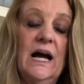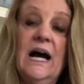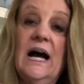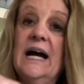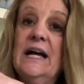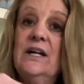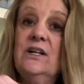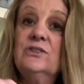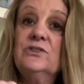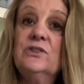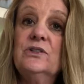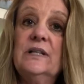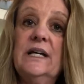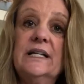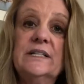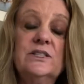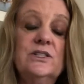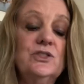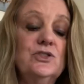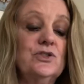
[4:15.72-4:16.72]
I also
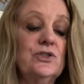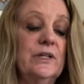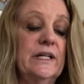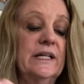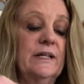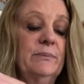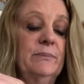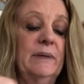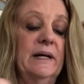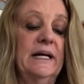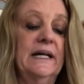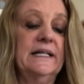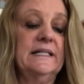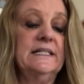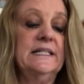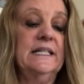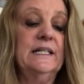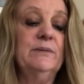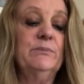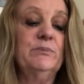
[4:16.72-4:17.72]
like to drink my tea